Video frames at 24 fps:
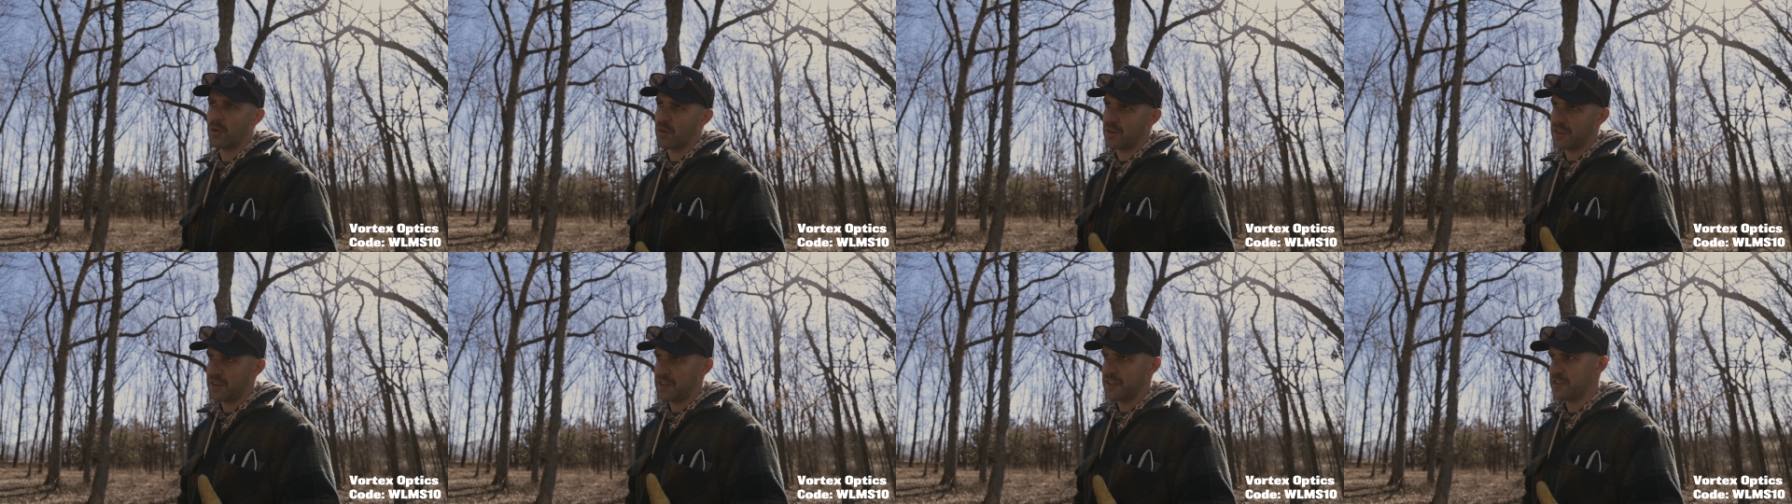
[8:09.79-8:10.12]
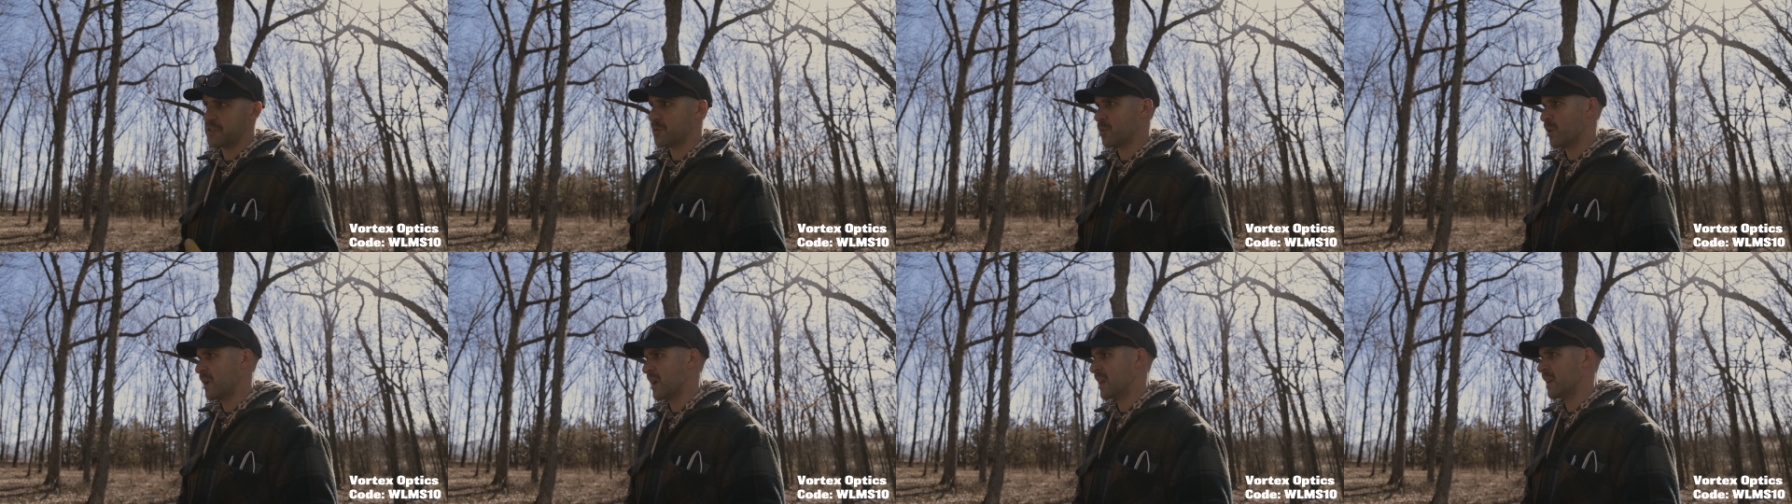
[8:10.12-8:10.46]

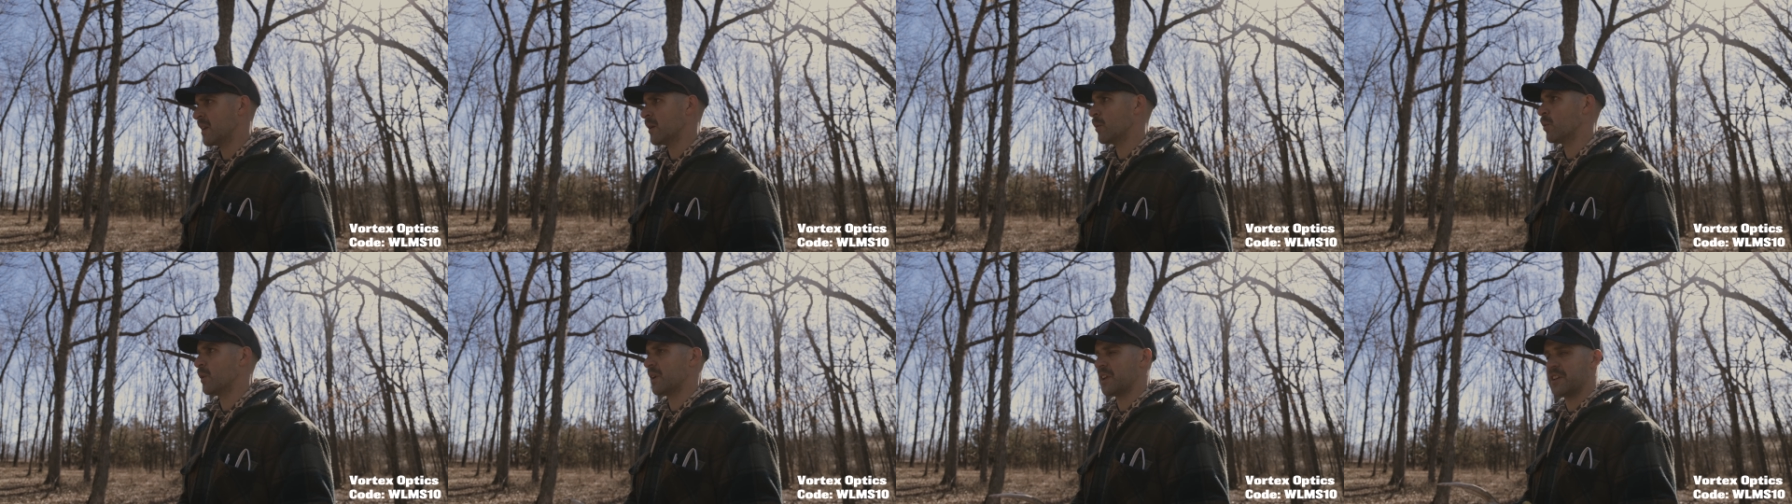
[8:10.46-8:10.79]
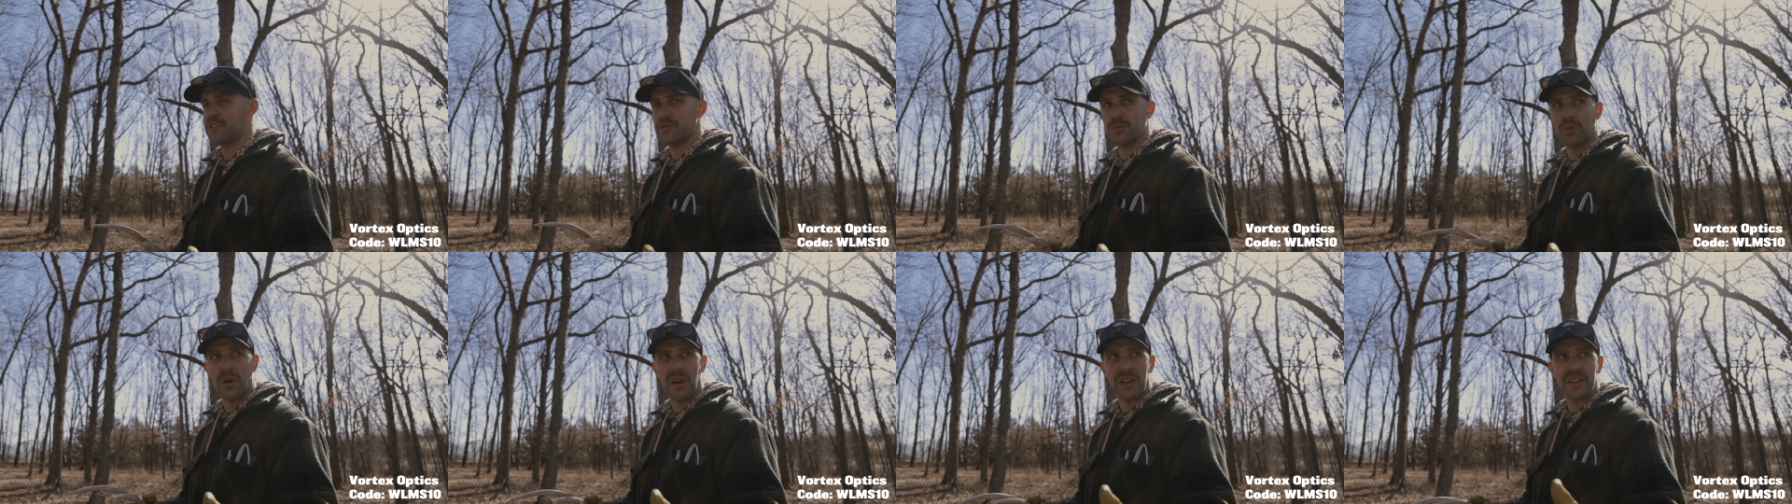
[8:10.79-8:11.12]
northeast wind, when
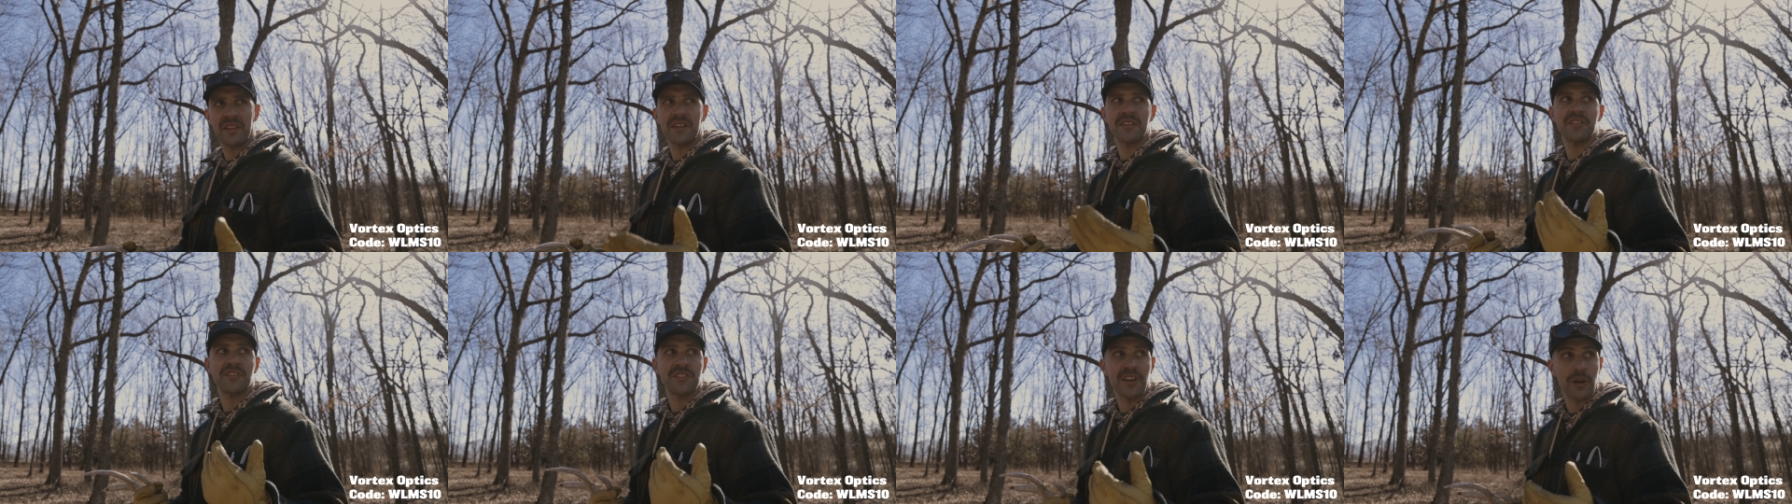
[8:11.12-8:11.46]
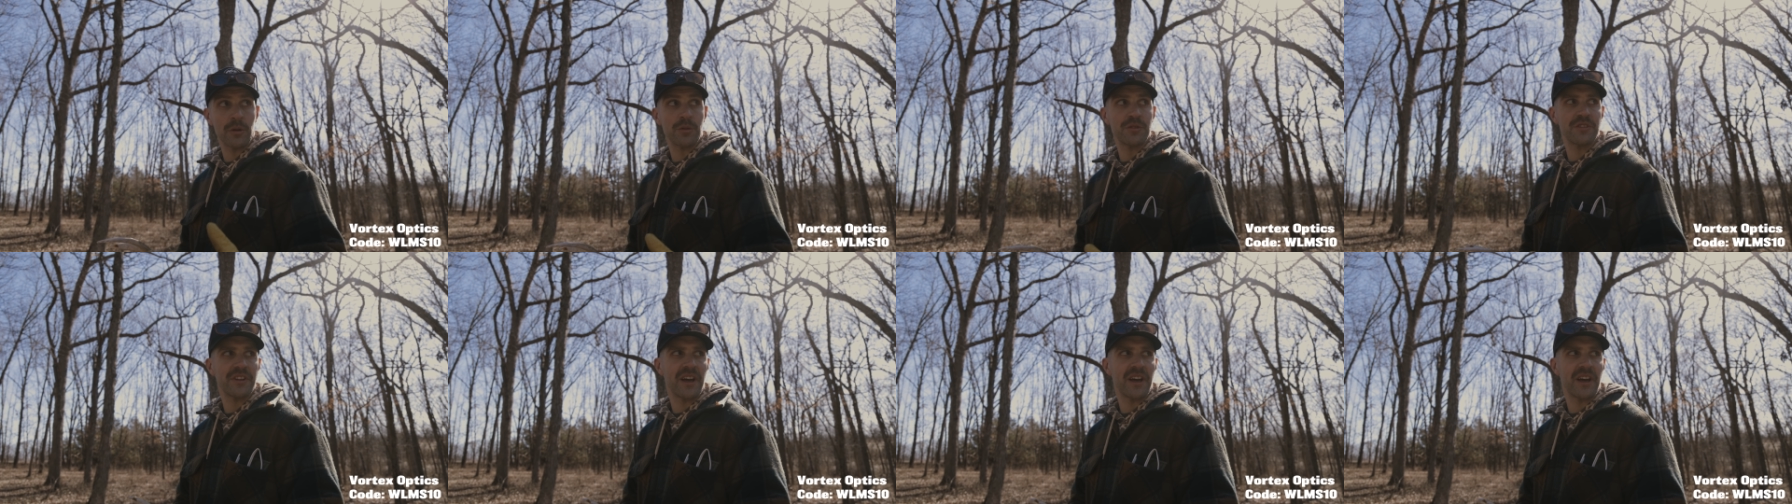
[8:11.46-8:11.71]
he's running the south